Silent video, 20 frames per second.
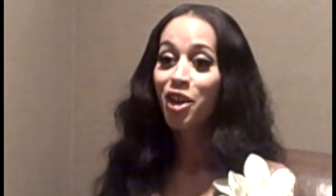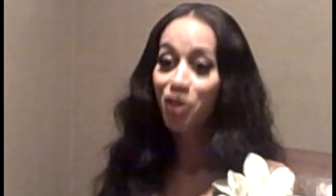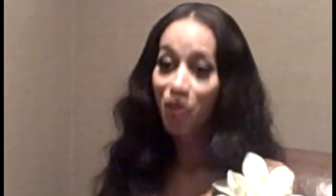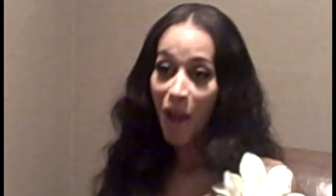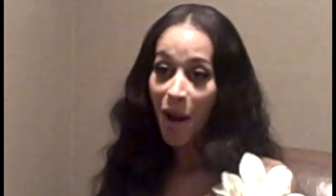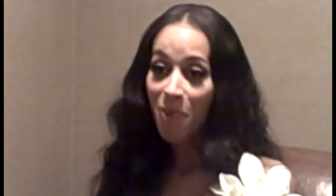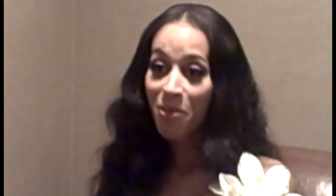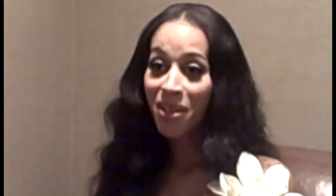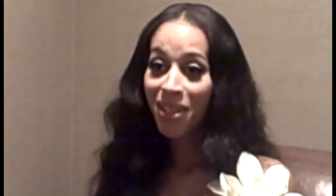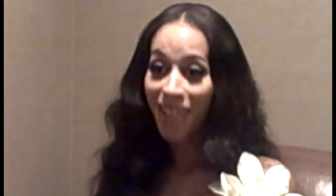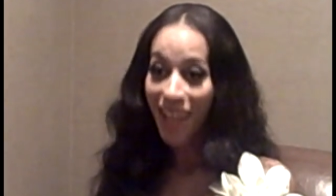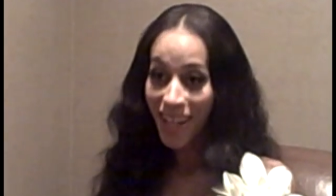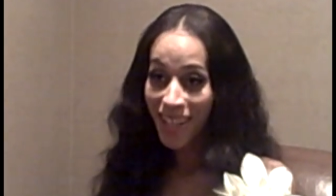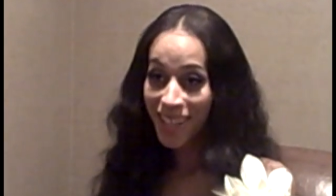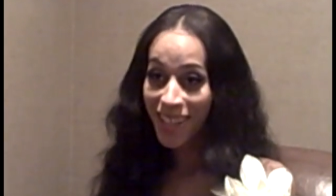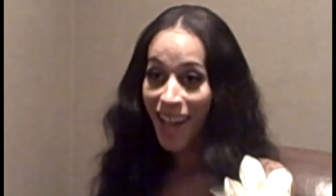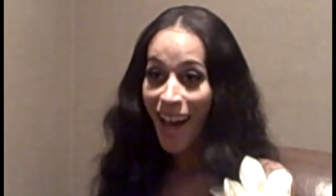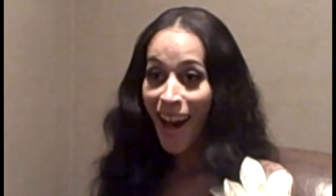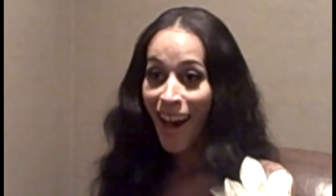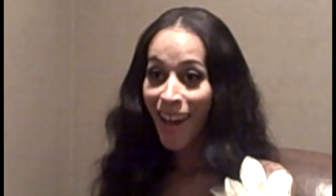dropping it like
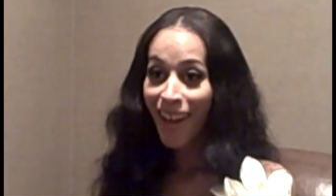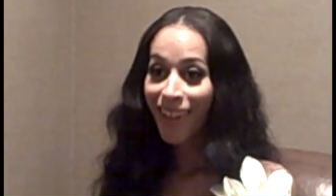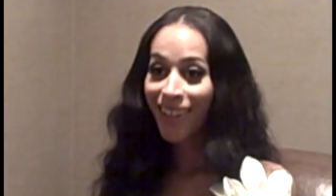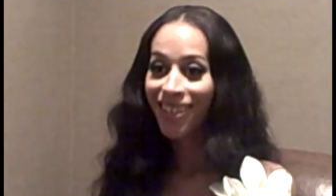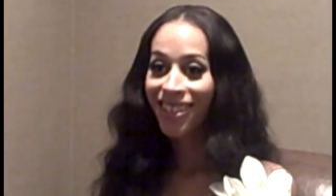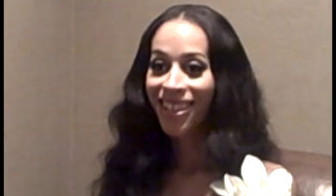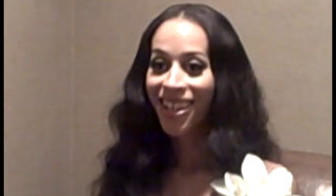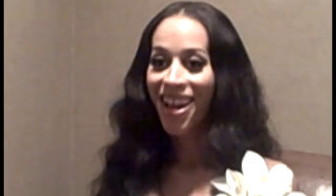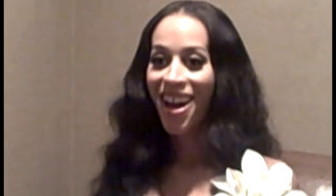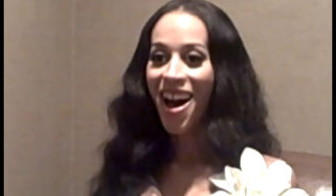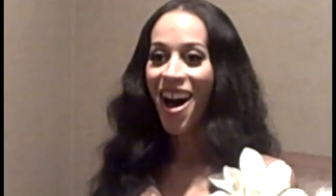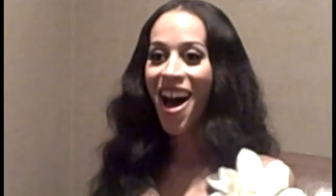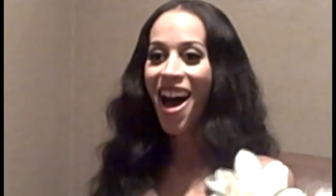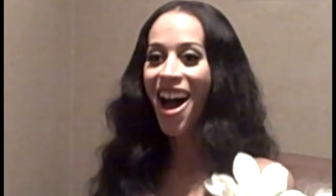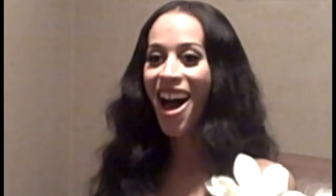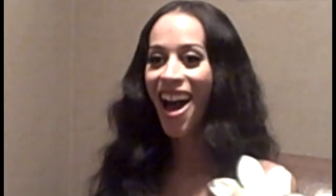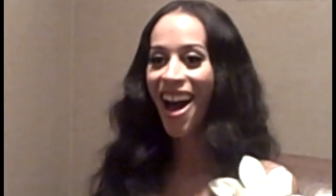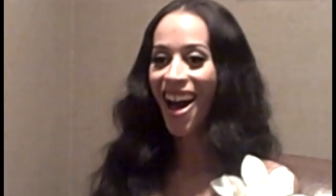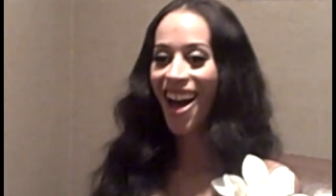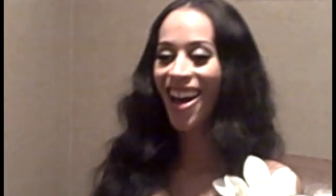it's hot.
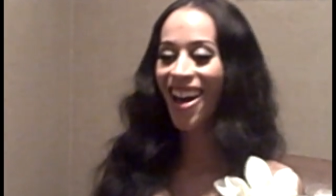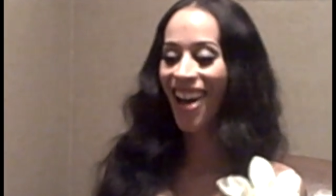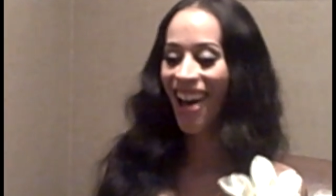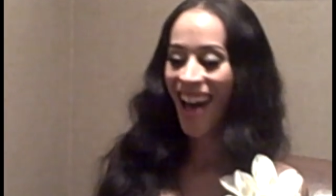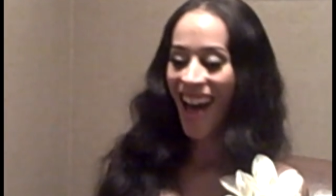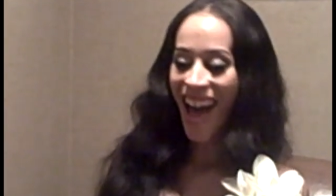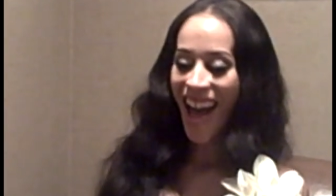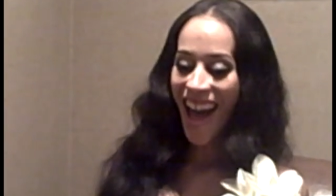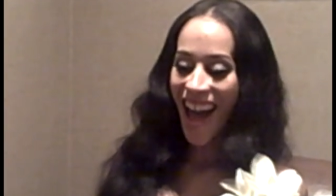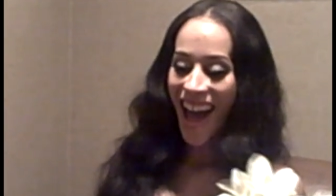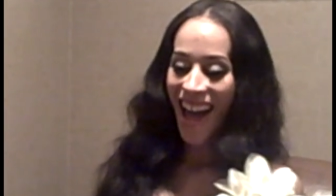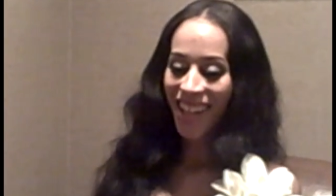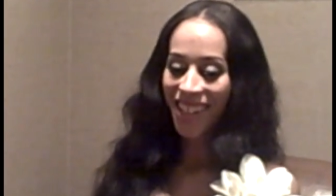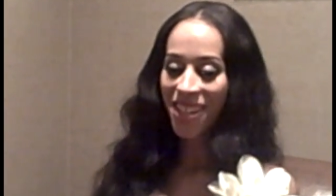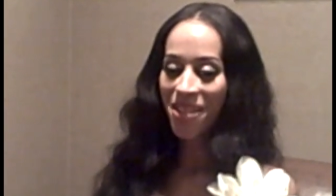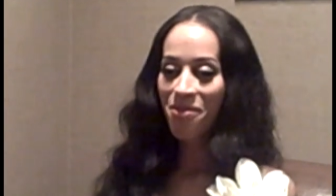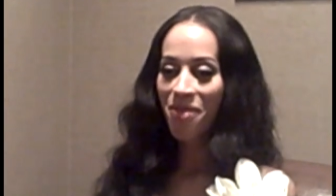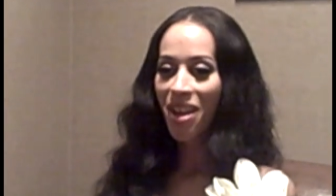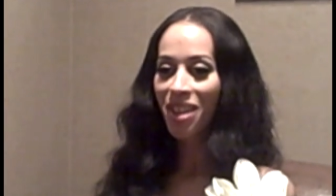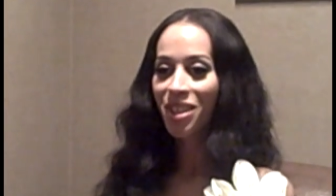I
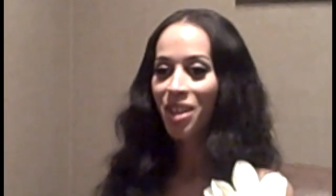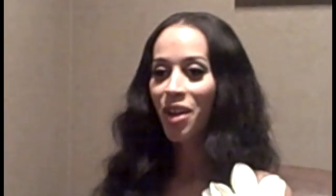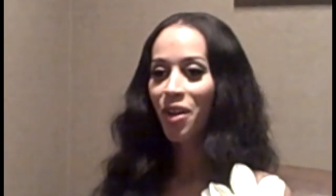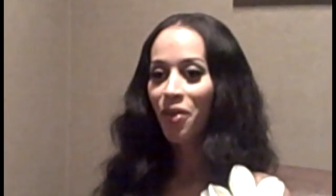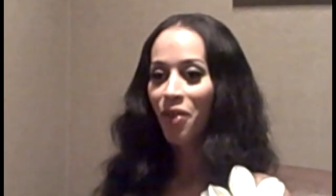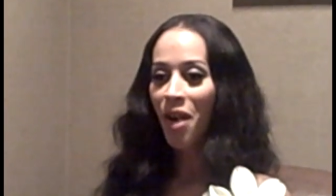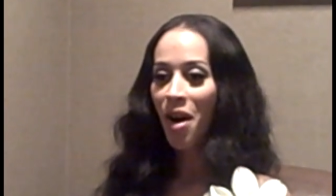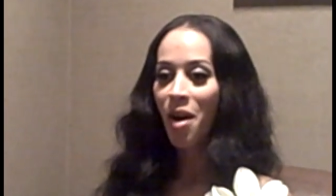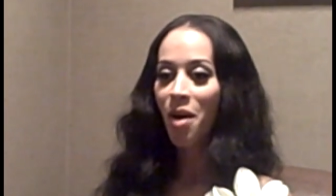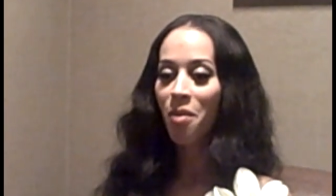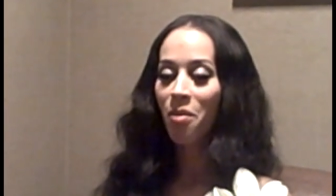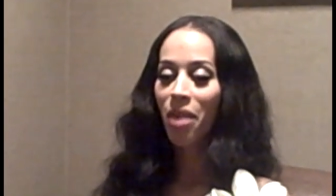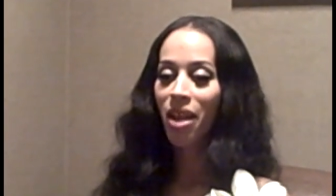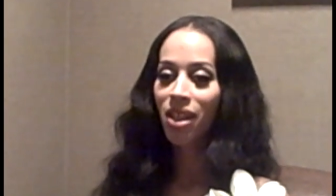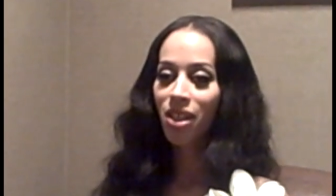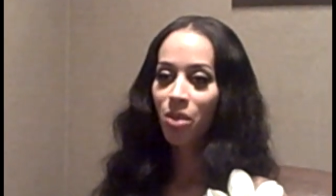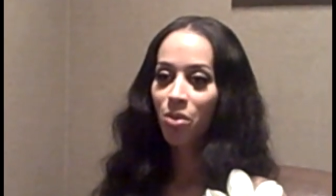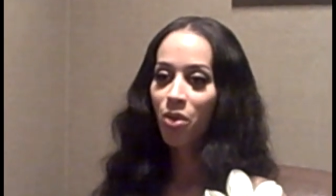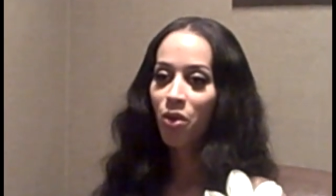see myself as a